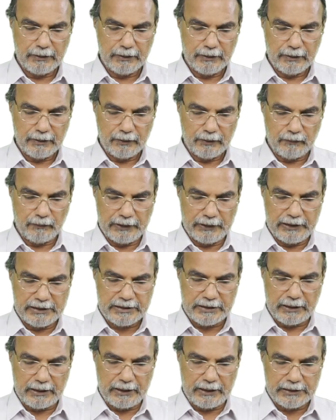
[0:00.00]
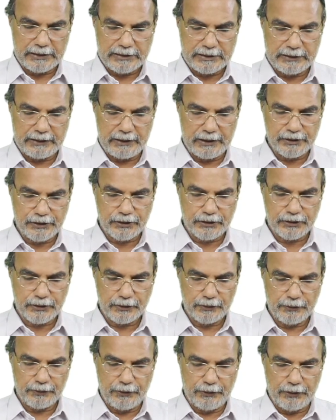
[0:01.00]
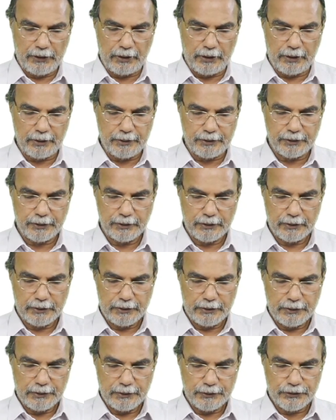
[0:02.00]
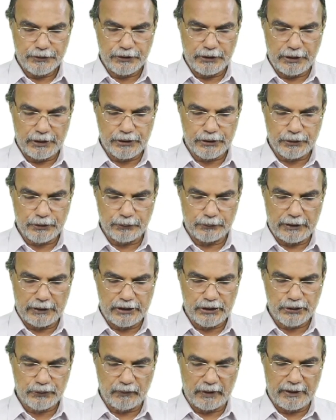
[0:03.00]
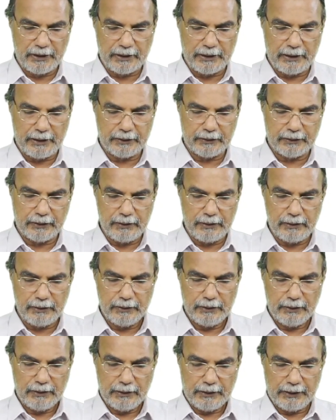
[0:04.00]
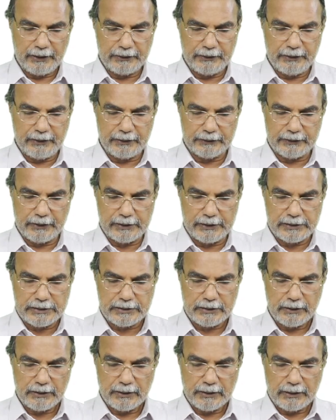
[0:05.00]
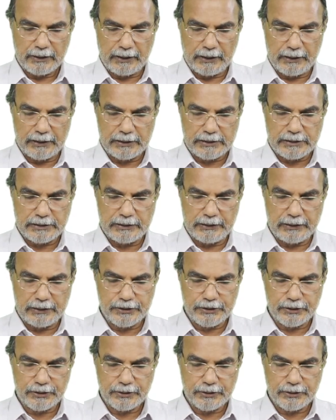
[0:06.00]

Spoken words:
One is RCH dot CH2, that is one radical, and the other is RCH2